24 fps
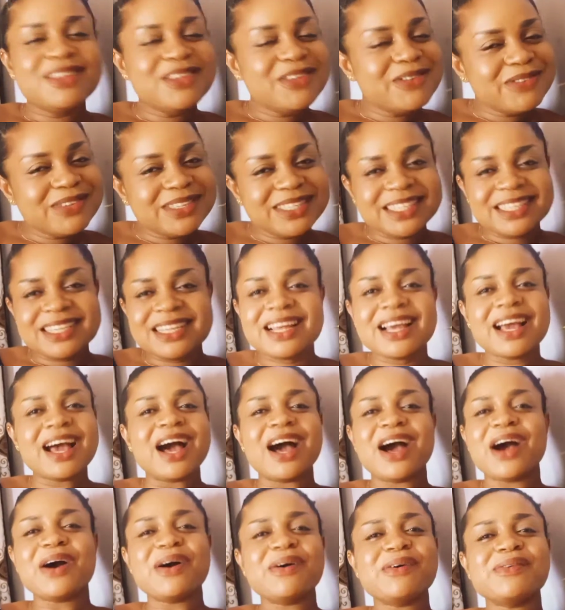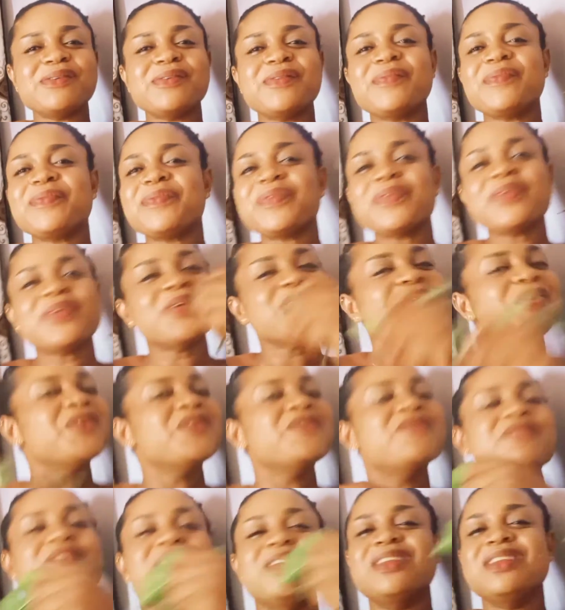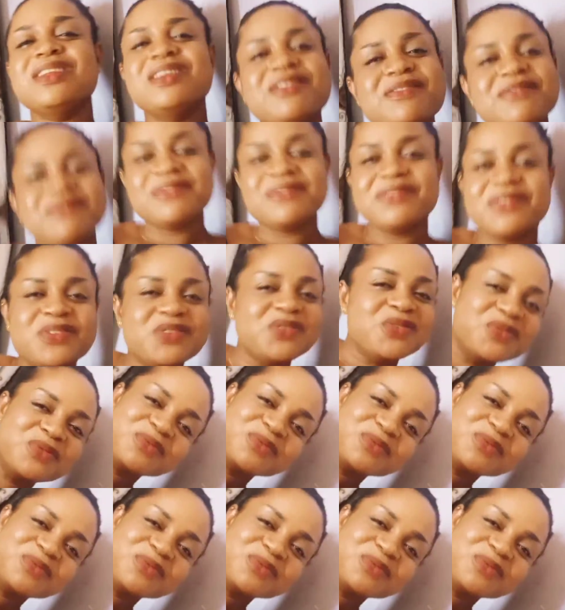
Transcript: You see how relief